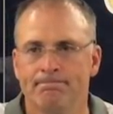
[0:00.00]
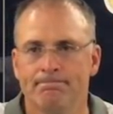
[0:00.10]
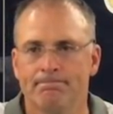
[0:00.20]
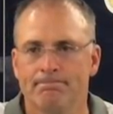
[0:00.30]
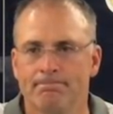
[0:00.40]

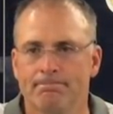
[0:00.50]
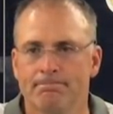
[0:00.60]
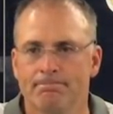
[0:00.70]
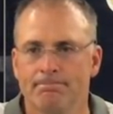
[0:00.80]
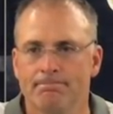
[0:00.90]
How were you? Uh,
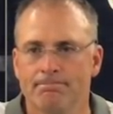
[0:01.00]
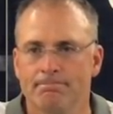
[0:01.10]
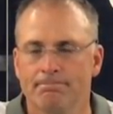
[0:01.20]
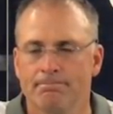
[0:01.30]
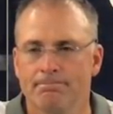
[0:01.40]
it
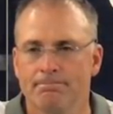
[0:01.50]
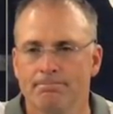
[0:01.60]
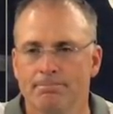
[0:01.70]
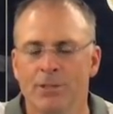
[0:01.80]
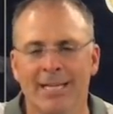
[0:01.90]
seemed like
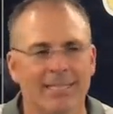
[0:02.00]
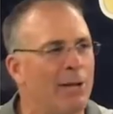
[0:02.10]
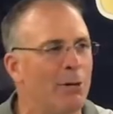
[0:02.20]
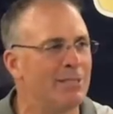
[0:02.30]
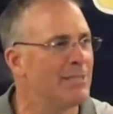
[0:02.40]
USF. You got
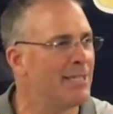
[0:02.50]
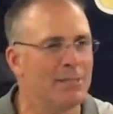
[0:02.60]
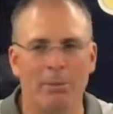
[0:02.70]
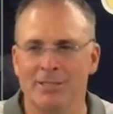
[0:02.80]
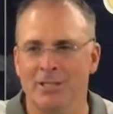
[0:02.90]
any questions
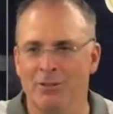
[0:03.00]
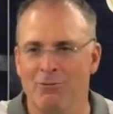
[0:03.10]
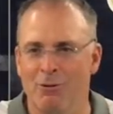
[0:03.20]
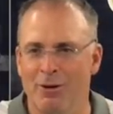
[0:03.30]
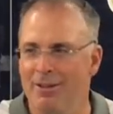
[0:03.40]
about Central
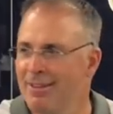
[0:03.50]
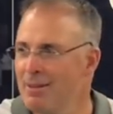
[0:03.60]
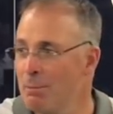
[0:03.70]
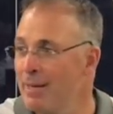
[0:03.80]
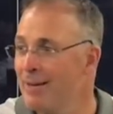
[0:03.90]
Florida?
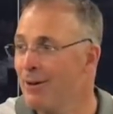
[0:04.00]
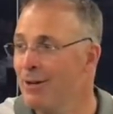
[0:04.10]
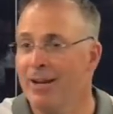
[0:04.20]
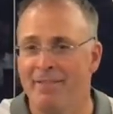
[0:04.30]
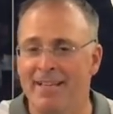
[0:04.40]
I,
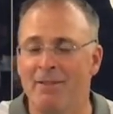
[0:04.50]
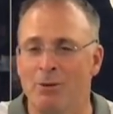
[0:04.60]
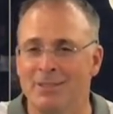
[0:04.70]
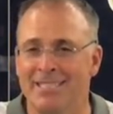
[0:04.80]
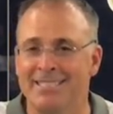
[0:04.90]
I, I, I, think they've
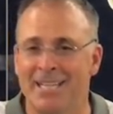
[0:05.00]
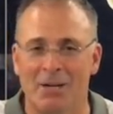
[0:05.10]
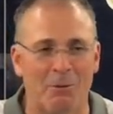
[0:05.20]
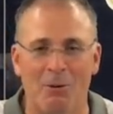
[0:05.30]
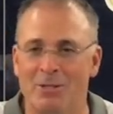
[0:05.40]
won 16
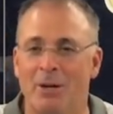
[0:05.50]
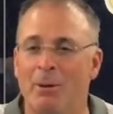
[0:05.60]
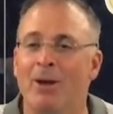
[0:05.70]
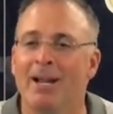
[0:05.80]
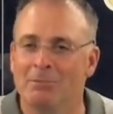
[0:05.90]
in a row, Jeremy.
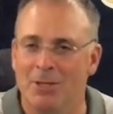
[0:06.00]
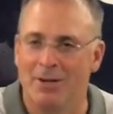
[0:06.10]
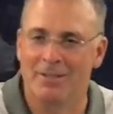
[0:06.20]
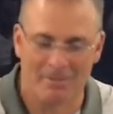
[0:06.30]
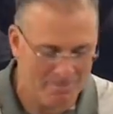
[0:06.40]
Go ahead. I'm going to
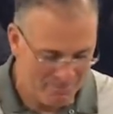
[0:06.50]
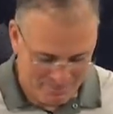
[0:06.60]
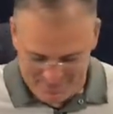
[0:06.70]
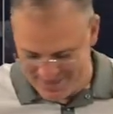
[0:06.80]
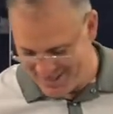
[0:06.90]
mention Central
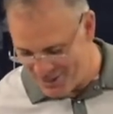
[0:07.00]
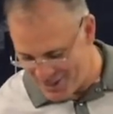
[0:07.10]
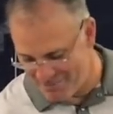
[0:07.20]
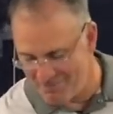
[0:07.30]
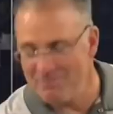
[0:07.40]
Florida right
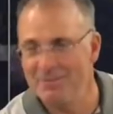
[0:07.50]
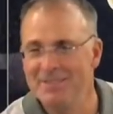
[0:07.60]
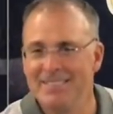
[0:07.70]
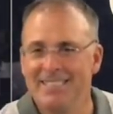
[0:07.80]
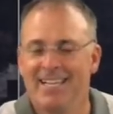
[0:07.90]
Good. now. How
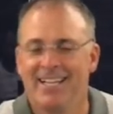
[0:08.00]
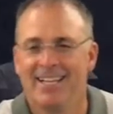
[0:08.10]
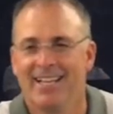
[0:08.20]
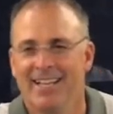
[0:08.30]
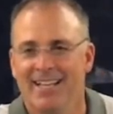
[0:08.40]
will you
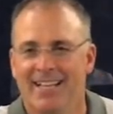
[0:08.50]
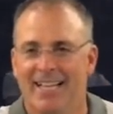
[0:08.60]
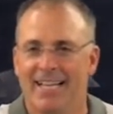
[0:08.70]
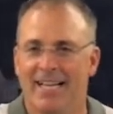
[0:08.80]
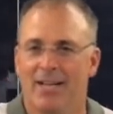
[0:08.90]
simulate
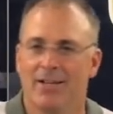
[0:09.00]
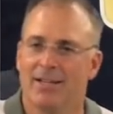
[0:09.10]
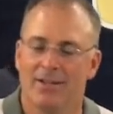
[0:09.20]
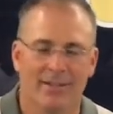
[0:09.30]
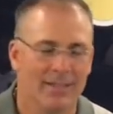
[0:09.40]
uh, their
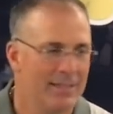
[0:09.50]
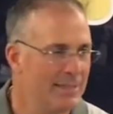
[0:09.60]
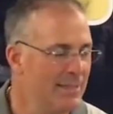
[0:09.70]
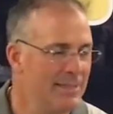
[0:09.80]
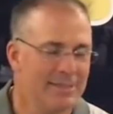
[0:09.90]
tempo in
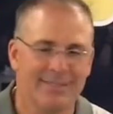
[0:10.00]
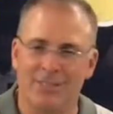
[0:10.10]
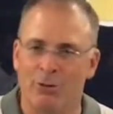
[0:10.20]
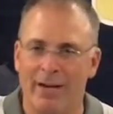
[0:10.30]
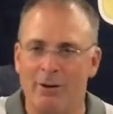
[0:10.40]
practice? It's a
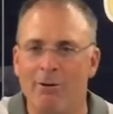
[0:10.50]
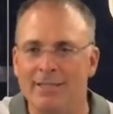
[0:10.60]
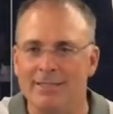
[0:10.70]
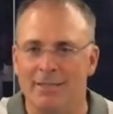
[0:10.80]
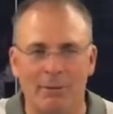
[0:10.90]
great
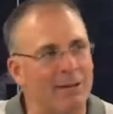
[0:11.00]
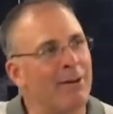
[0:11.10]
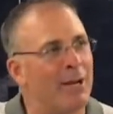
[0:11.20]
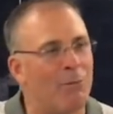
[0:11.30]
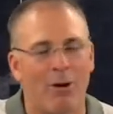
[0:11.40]
question. I'm getting
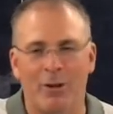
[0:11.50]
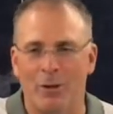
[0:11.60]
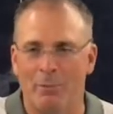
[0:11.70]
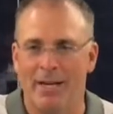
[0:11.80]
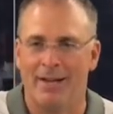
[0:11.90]
ready to walk
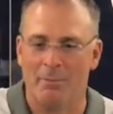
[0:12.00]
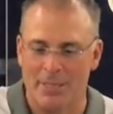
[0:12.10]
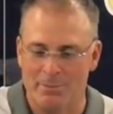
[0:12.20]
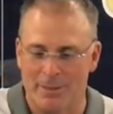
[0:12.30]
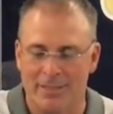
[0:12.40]
into a meeting.
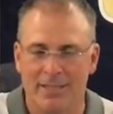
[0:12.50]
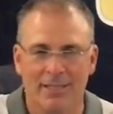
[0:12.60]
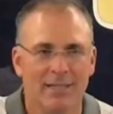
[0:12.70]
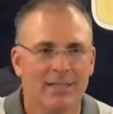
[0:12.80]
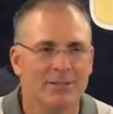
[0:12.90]
Everybody's been,
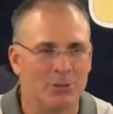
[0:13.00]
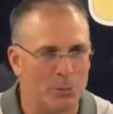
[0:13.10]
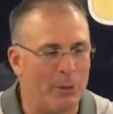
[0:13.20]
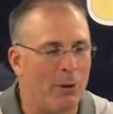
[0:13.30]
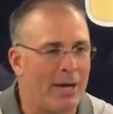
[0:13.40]
as soon as
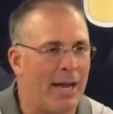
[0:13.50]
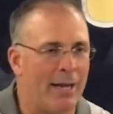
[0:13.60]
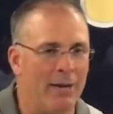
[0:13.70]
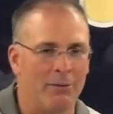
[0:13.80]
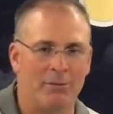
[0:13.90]
we walk out
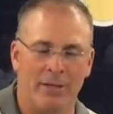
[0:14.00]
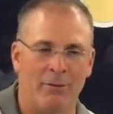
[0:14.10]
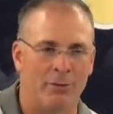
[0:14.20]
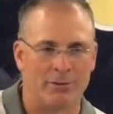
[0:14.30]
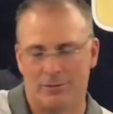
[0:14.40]
of here, you know,
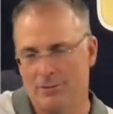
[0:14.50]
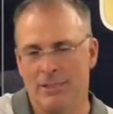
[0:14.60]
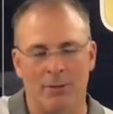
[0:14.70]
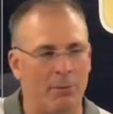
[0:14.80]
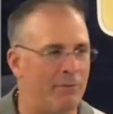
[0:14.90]
there's,
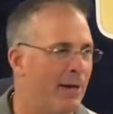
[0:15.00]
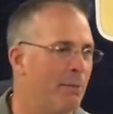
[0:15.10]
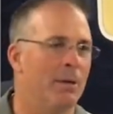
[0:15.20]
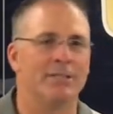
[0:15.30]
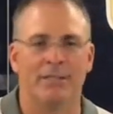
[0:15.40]
you know, we've done
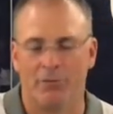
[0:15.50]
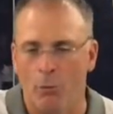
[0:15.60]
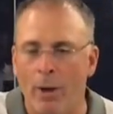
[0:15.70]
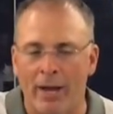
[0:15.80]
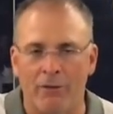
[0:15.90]
a bunch of
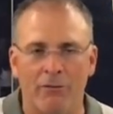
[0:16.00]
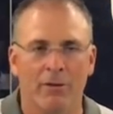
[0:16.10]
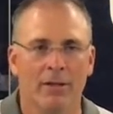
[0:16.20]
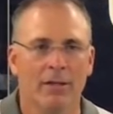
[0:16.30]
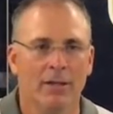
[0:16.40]
different ways.
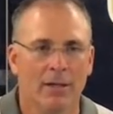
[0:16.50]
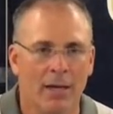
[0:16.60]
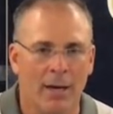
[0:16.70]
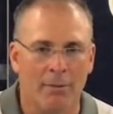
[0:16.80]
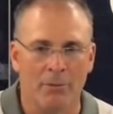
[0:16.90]

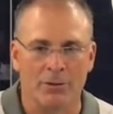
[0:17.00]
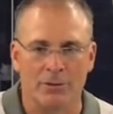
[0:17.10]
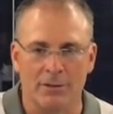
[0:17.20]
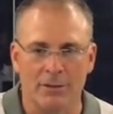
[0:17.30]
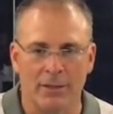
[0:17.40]
Uh, there's,
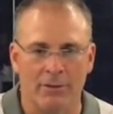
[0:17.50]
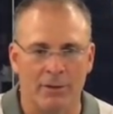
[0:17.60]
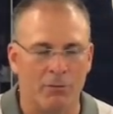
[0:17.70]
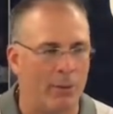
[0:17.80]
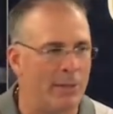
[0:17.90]
you know, different